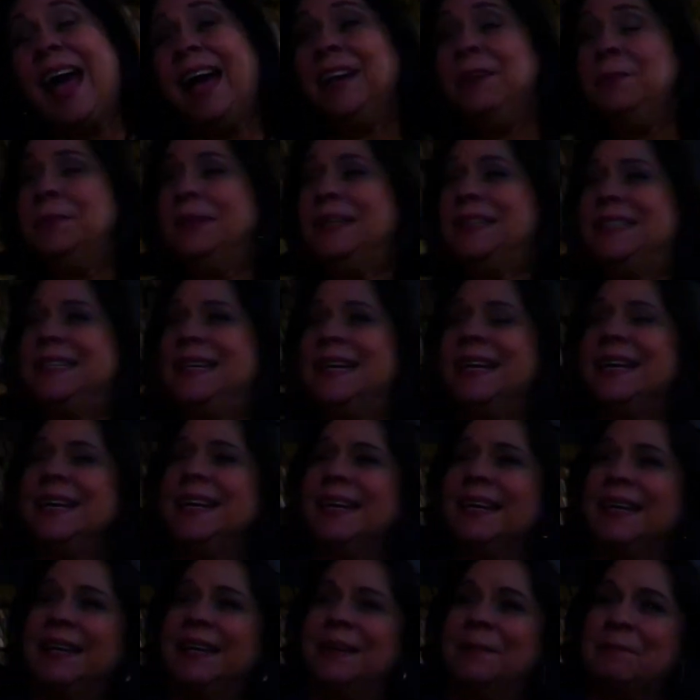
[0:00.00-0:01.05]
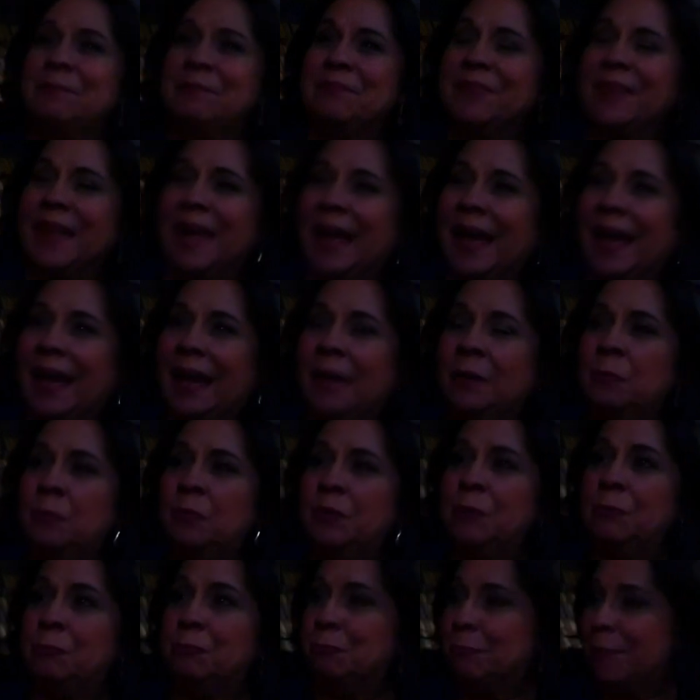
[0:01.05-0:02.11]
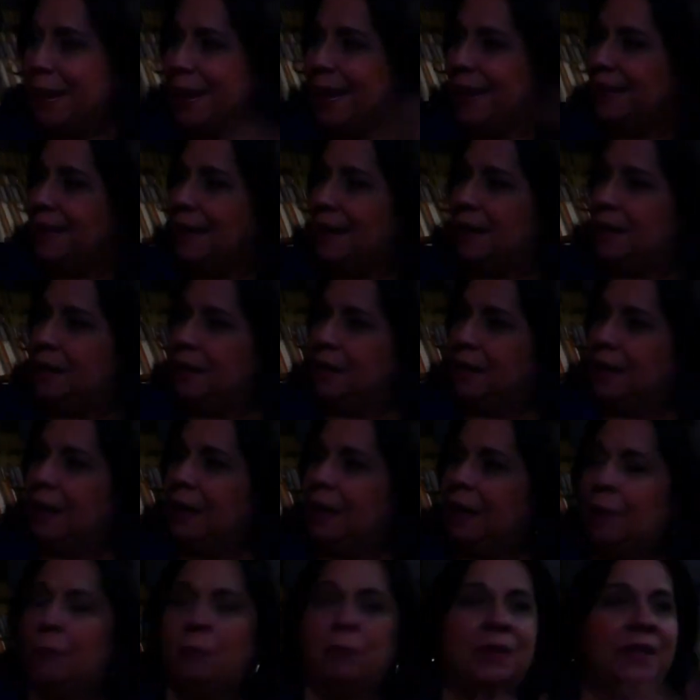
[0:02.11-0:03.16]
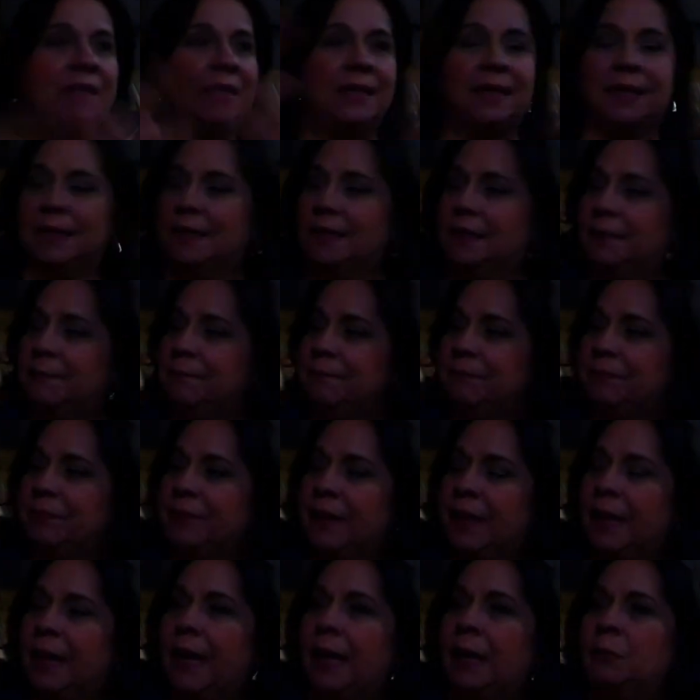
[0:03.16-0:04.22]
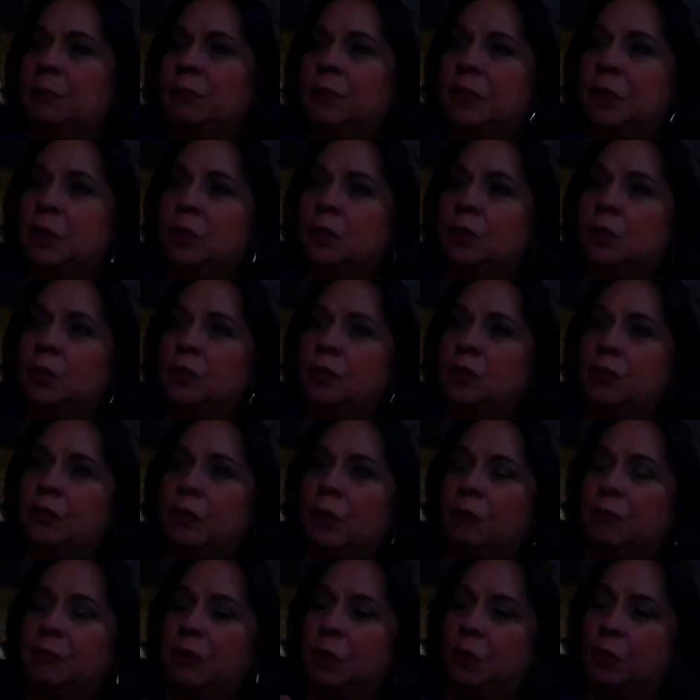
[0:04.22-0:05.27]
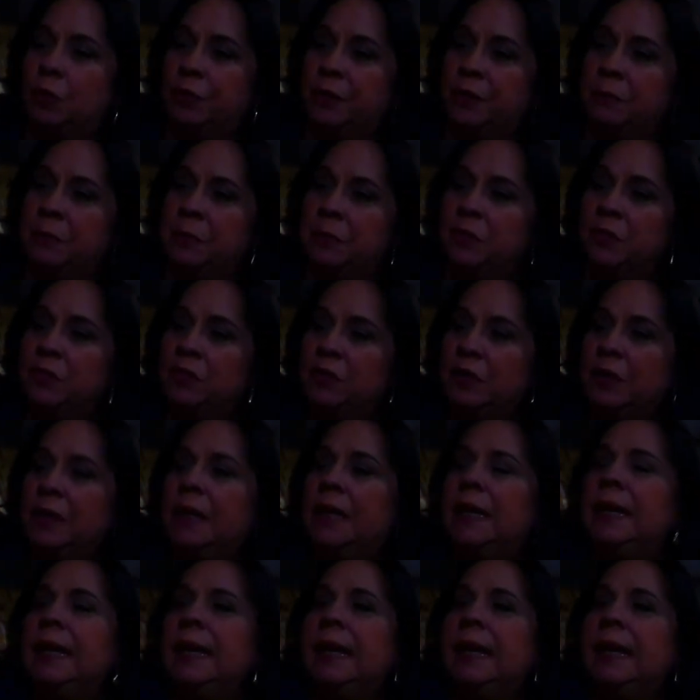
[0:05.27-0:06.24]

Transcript: and we did it. And we read our, uh, and we did it. And we used recorded music.